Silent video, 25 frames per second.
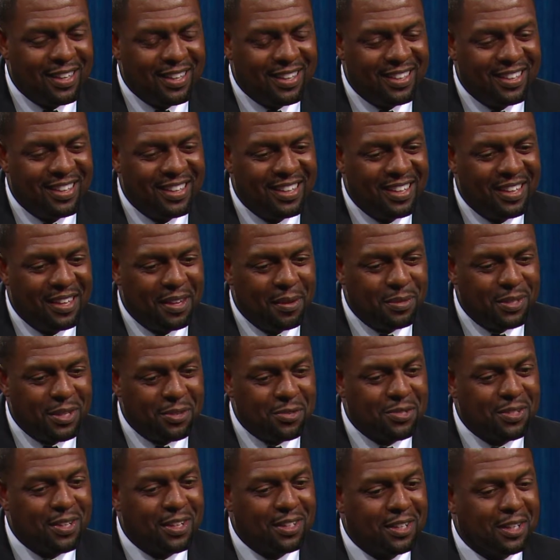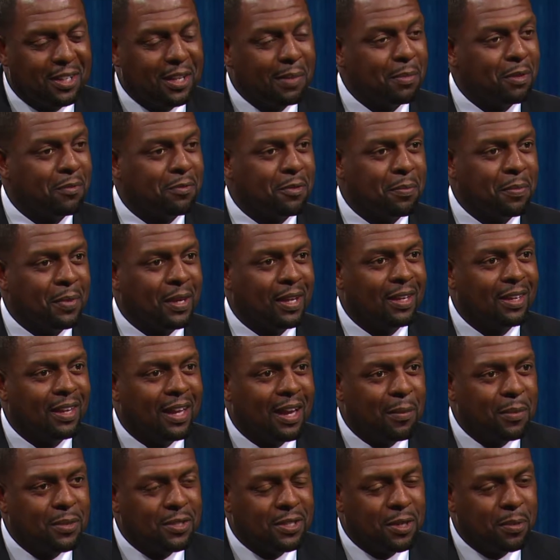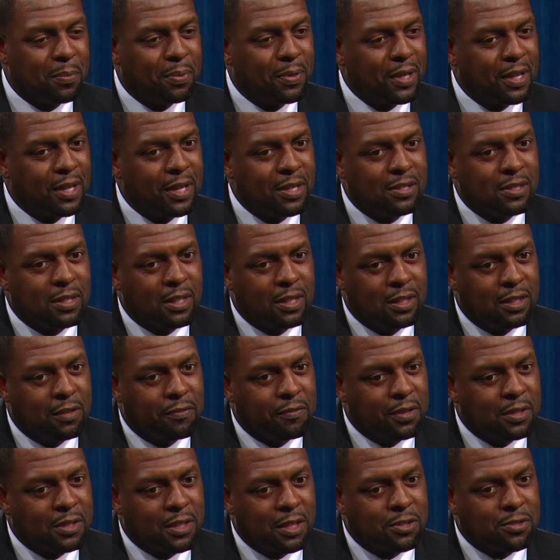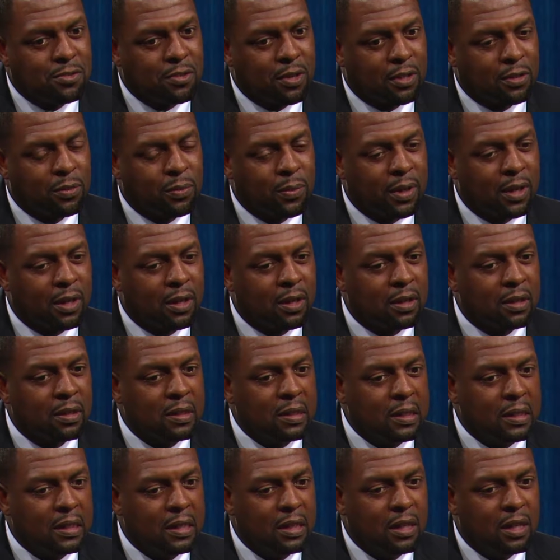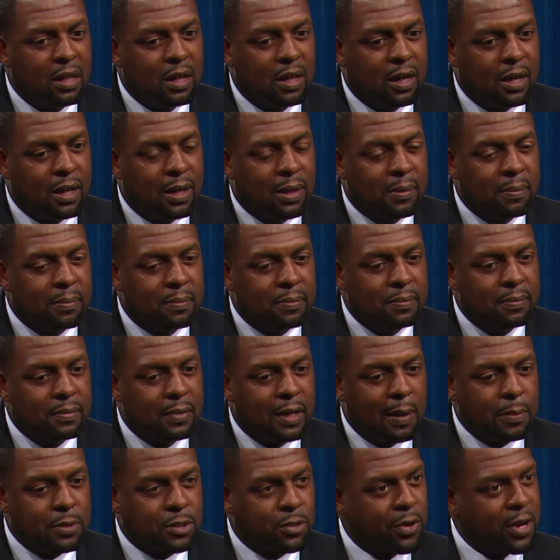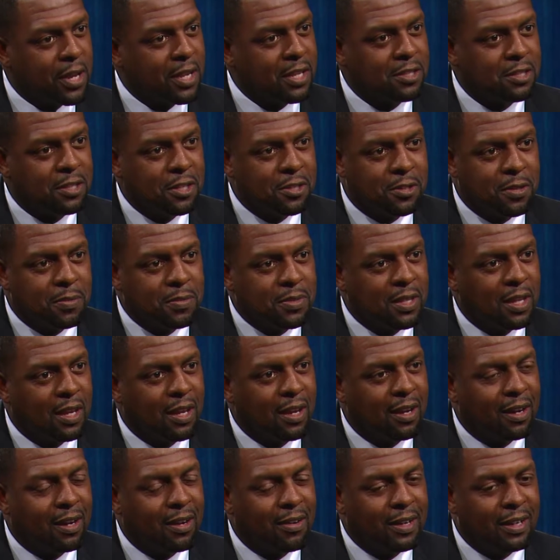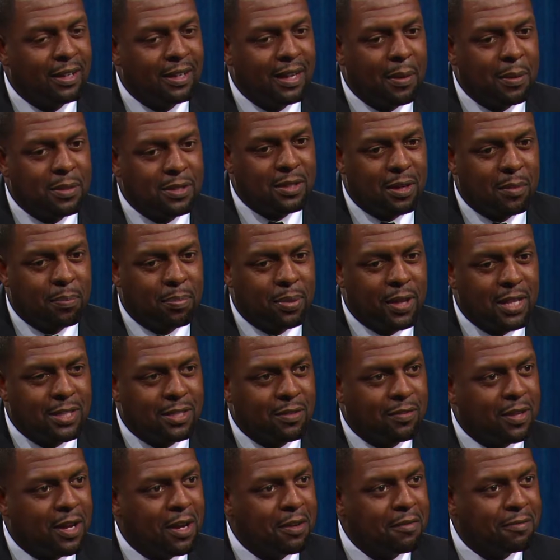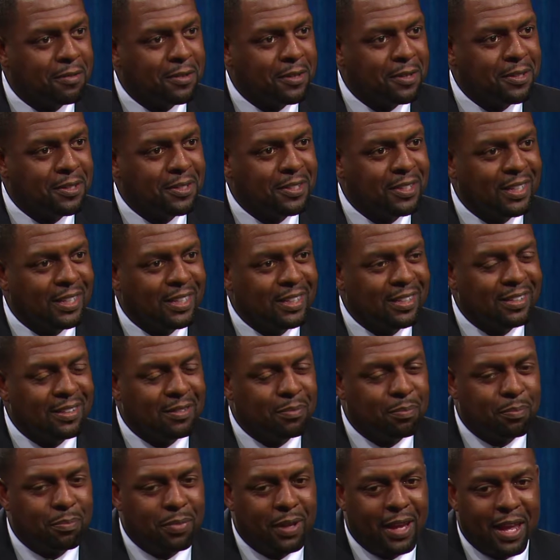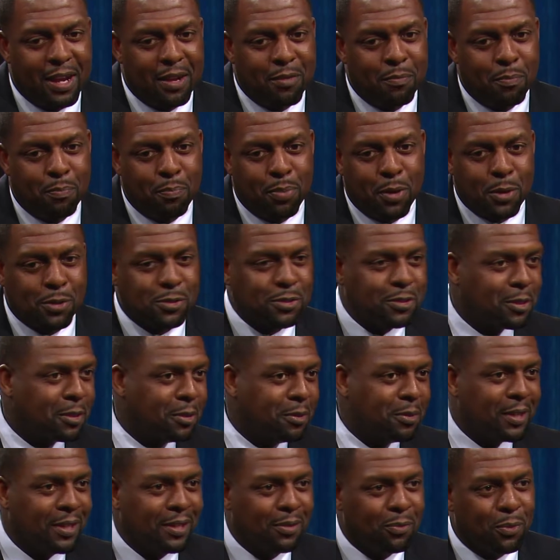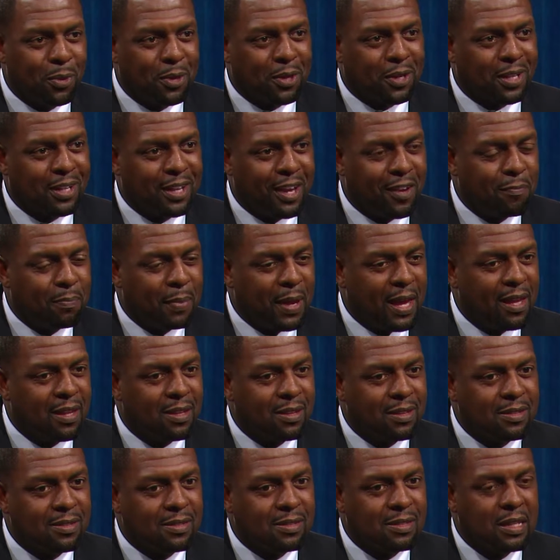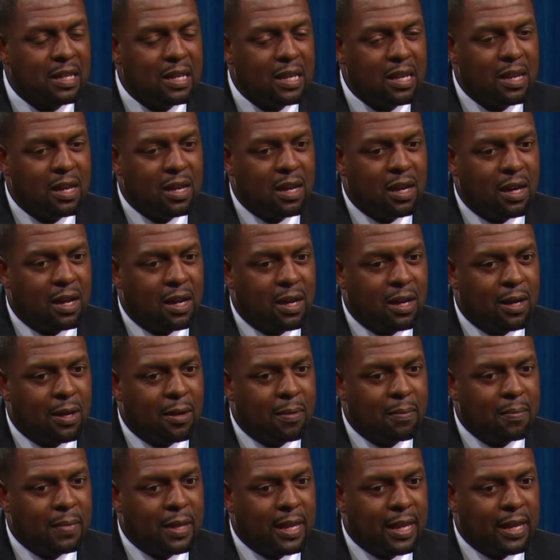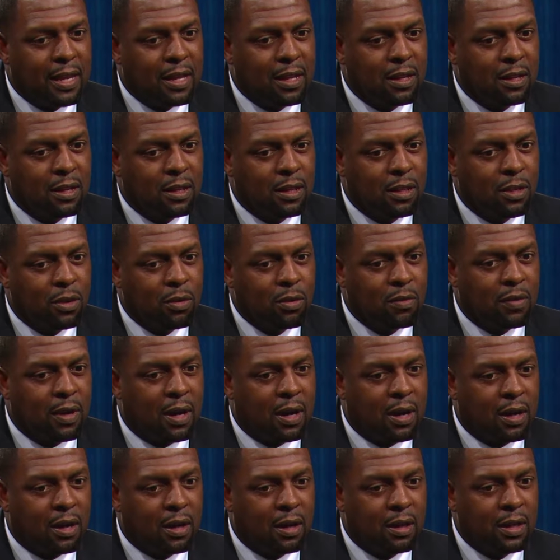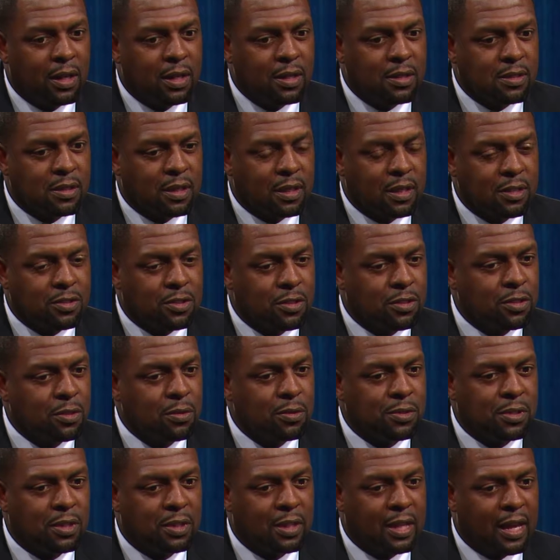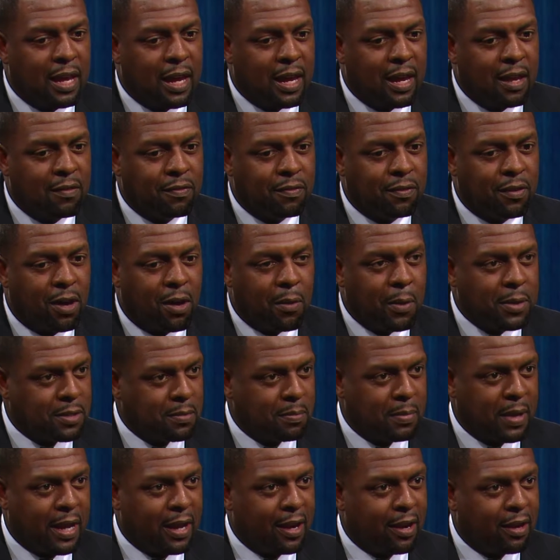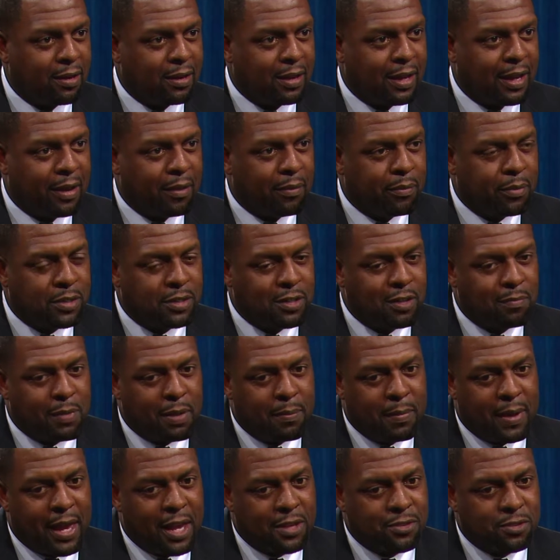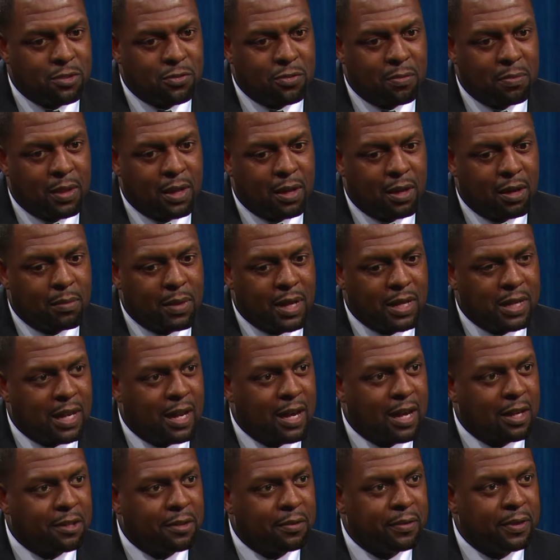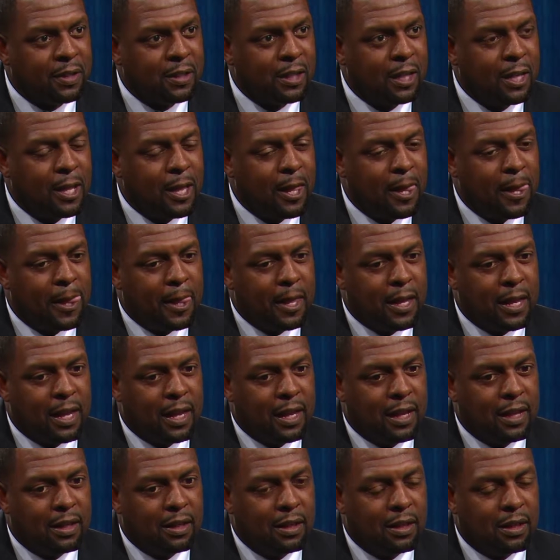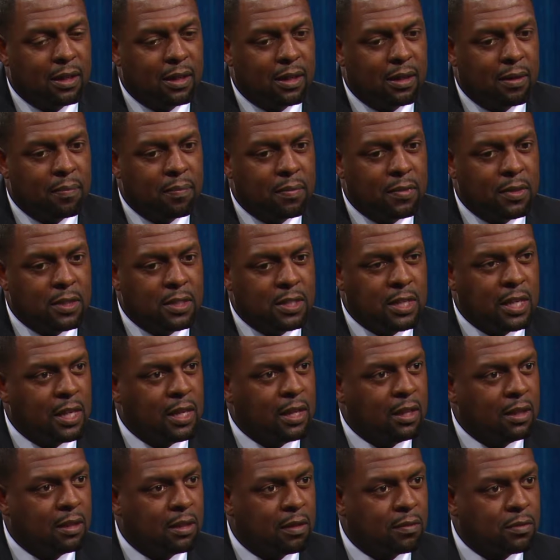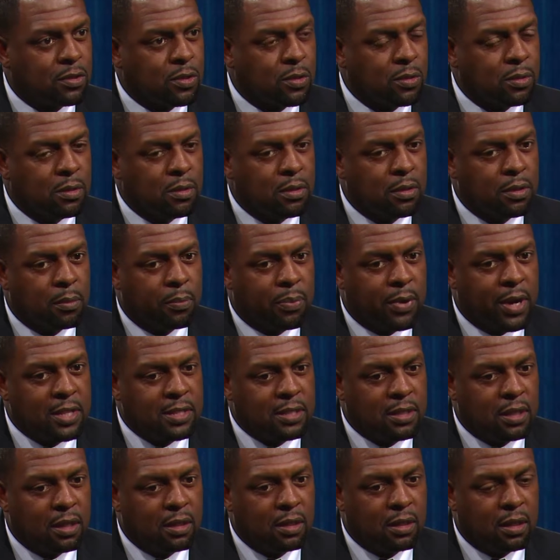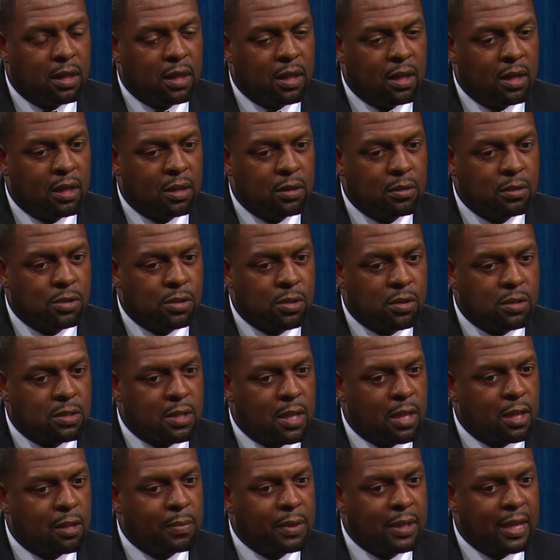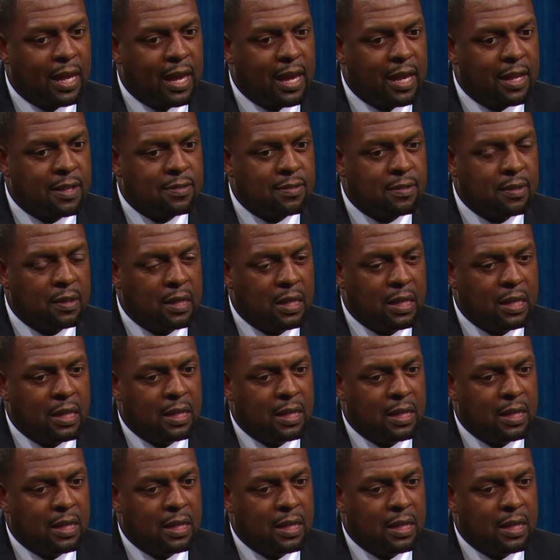it was an interesting dilemma for me. I was in a place in a different district where um, I was creating systems there, and I at a place of comfort and had a personal and work-life balance. Um, and U of R is an institution that I've always admired. I received my master's from there, my doctorate. And um, the dean of school and the president, uh, Joel Seligman, asked